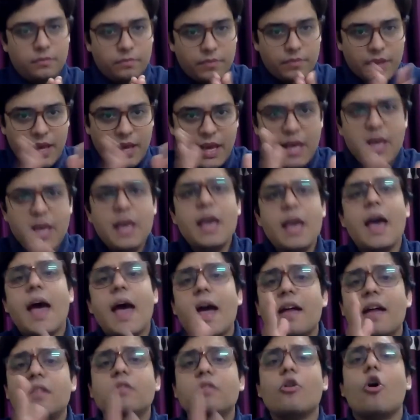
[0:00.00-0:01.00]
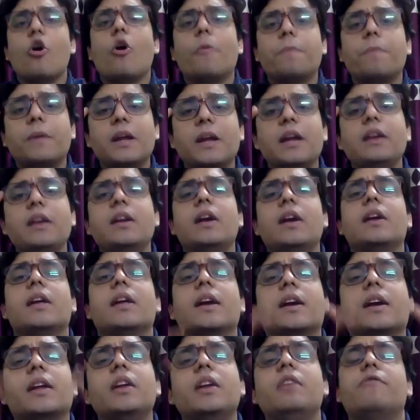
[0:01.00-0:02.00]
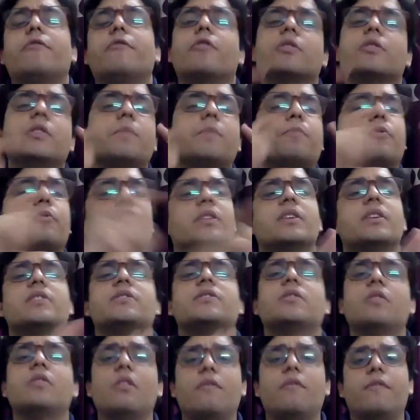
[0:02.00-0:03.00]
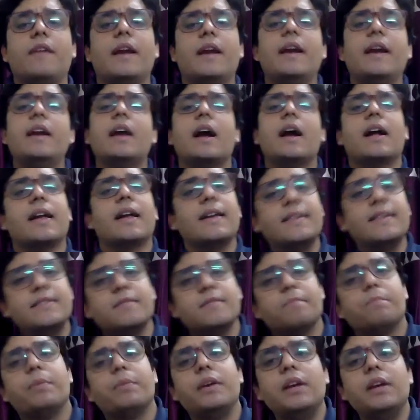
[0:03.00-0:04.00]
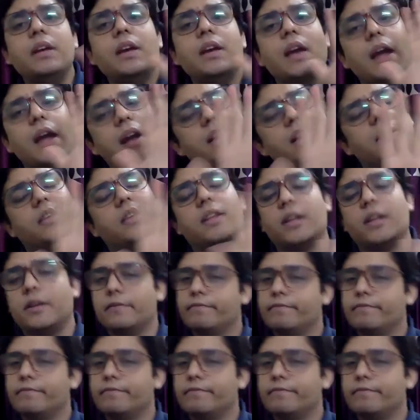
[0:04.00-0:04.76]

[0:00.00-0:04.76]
A has obtained a decree for the possession of land against B and C.